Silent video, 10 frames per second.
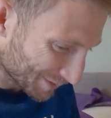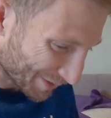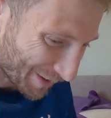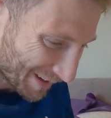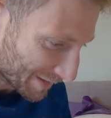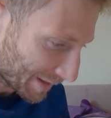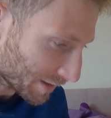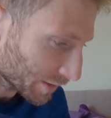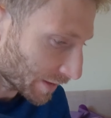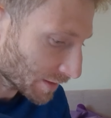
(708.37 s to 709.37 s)
Not like that,
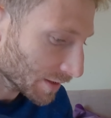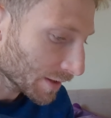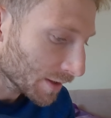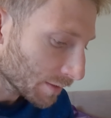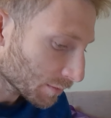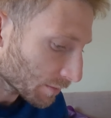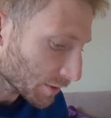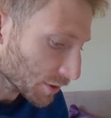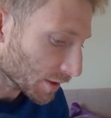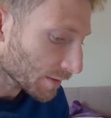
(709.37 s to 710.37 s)
honest,
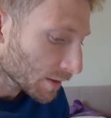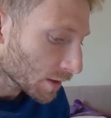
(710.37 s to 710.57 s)
promise you.